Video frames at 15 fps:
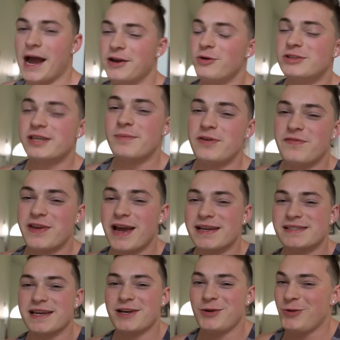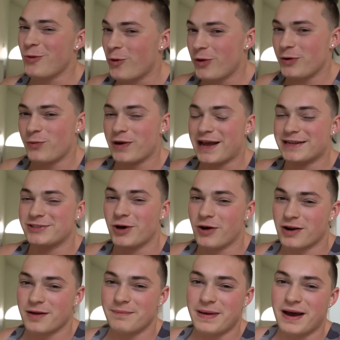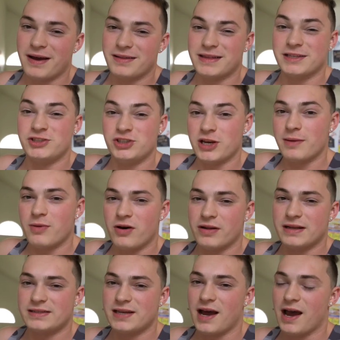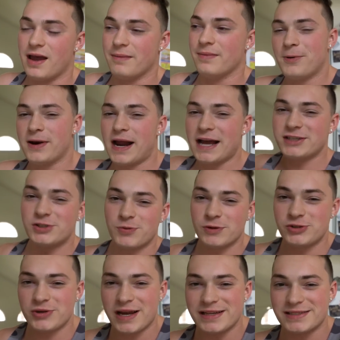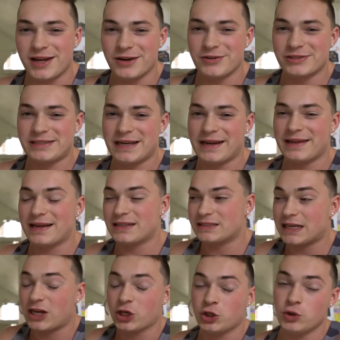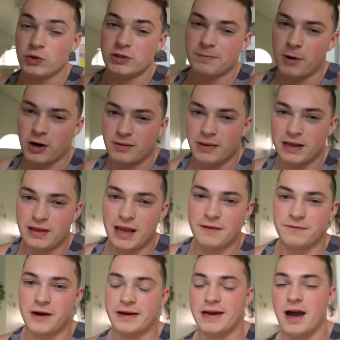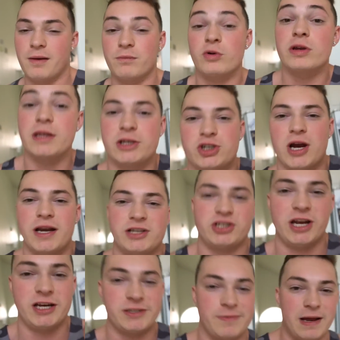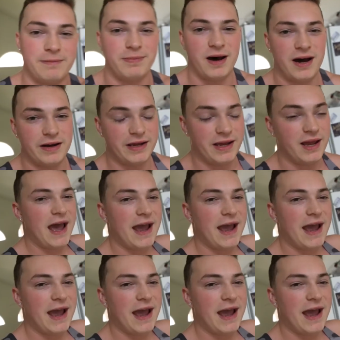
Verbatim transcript: I know some of you guys get annoyed when I talk about the gym all the time, but I just want you guys to understand that it's like a huge part of my life right now. I'm really trying to change my body.